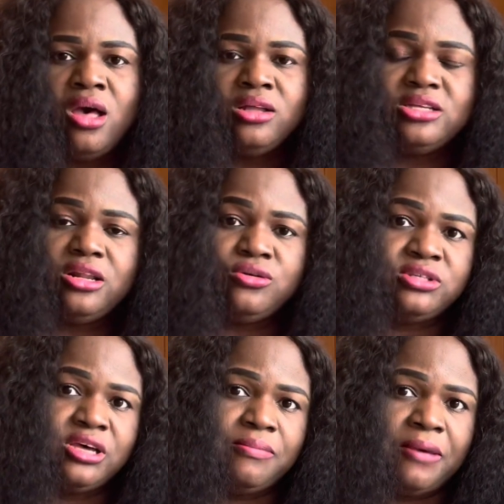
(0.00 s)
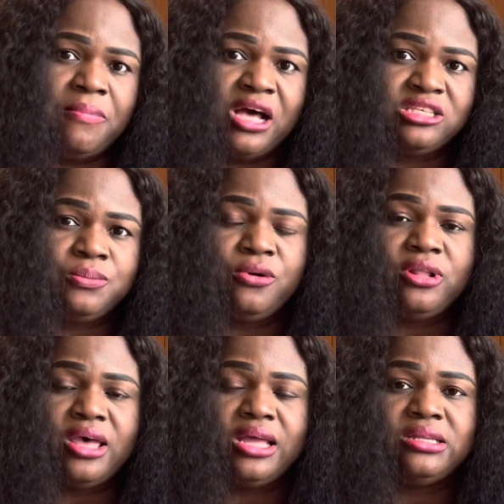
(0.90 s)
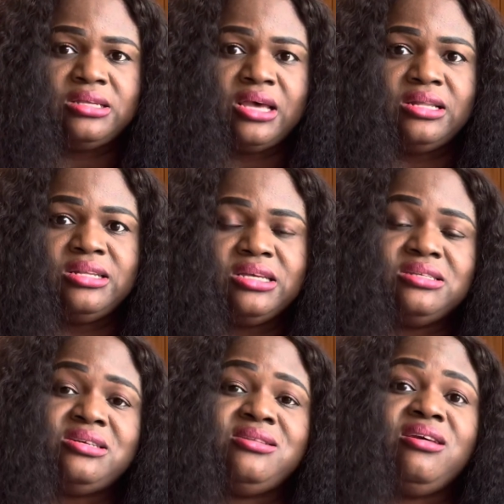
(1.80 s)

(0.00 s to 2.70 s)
They looked at my passport and then they did